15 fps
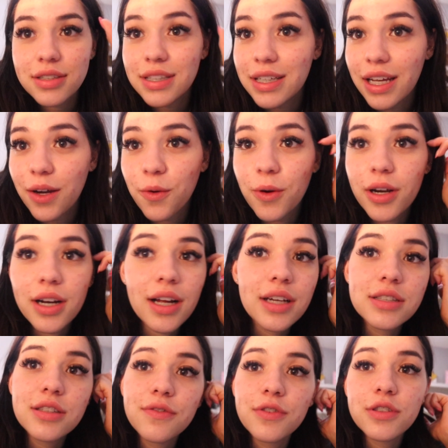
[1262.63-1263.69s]
to get
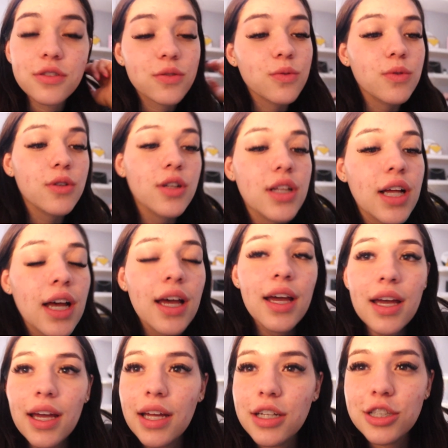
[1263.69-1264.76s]
organized for school
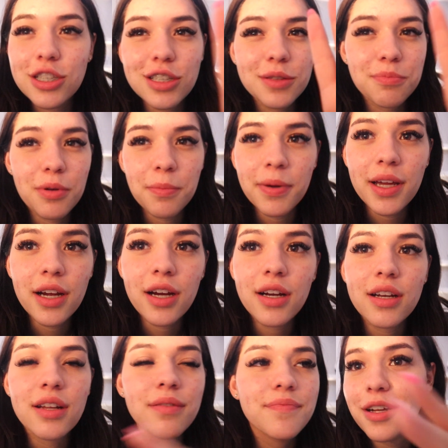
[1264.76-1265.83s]
and just
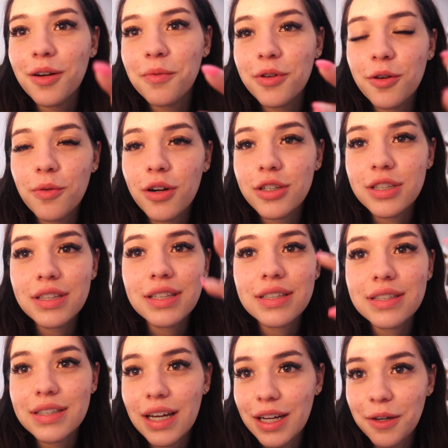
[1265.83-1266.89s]
prepared. Depending on when you're watching
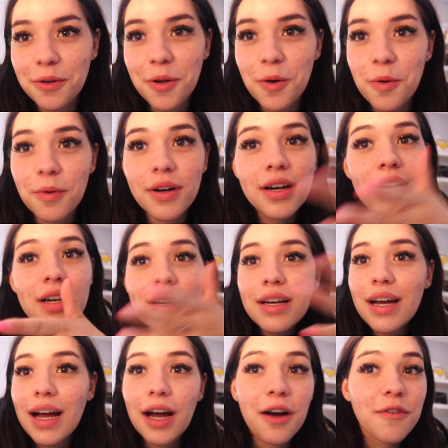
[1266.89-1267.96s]
this, I don't know
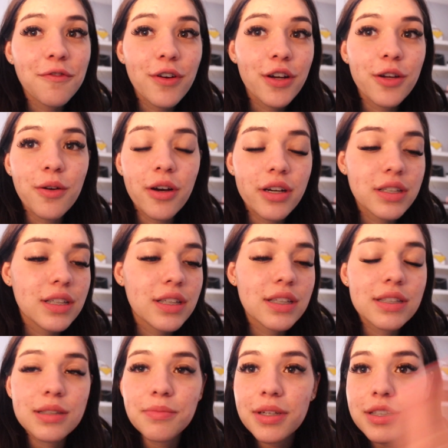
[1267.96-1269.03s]
how far you are into the
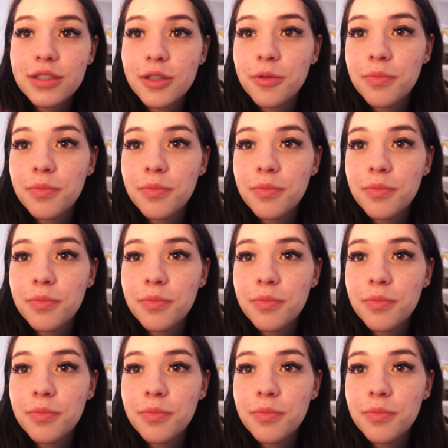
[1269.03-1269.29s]
semester,